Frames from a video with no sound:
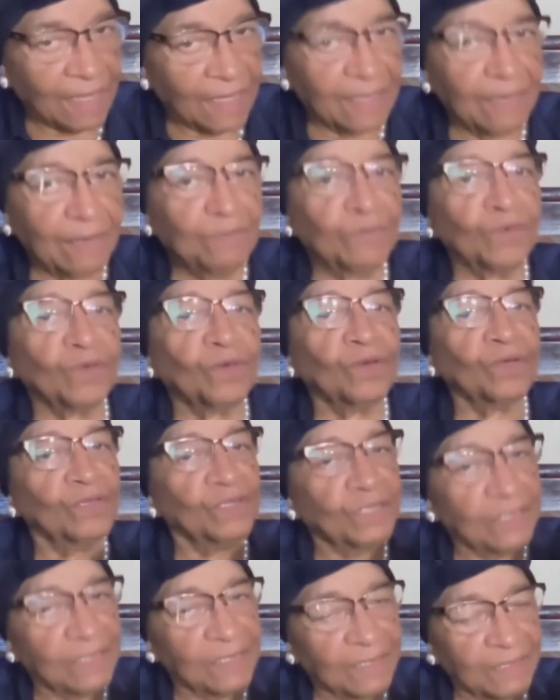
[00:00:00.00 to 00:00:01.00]
are
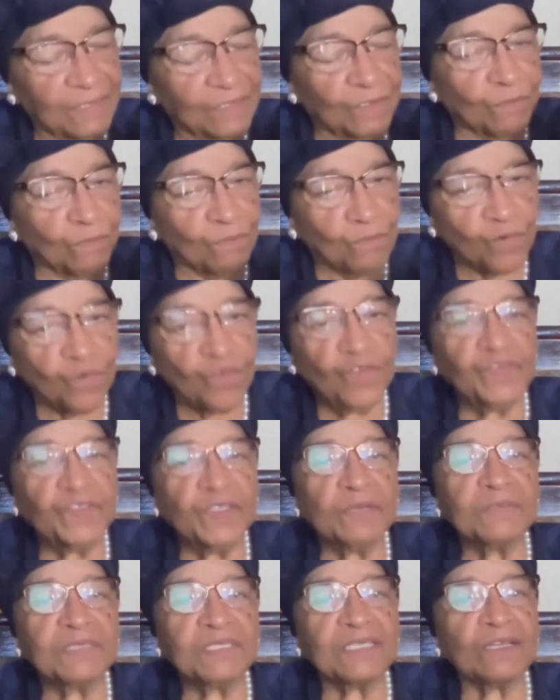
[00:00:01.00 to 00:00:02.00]
able to
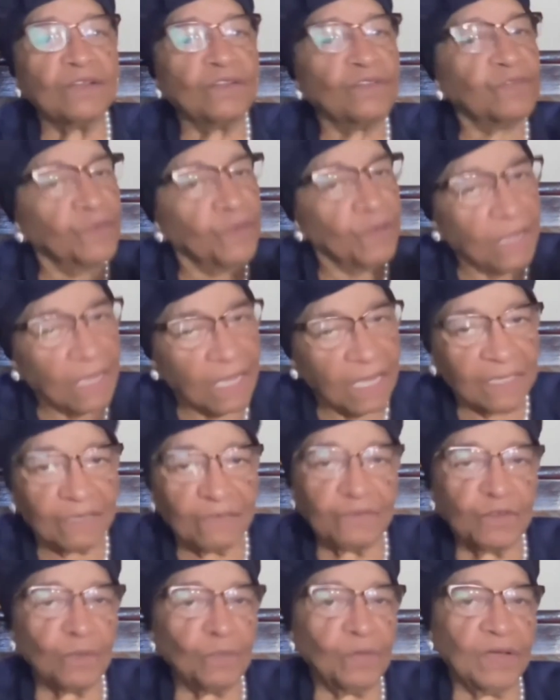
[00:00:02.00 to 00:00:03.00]
move themselves
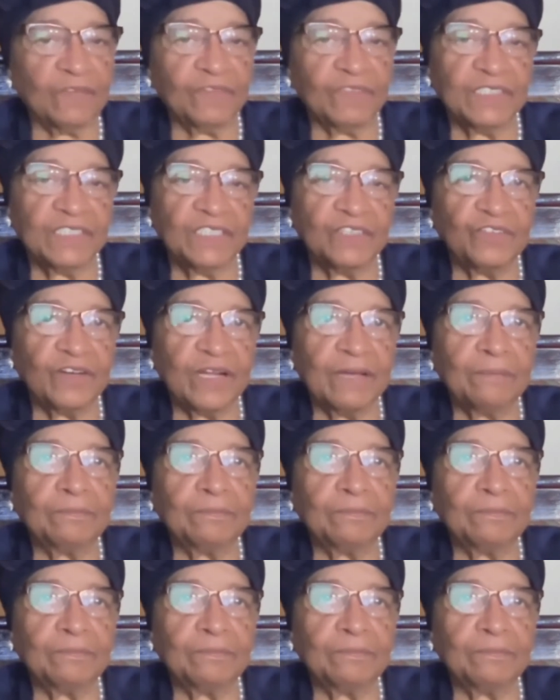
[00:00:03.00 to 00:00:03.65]
out of the poverty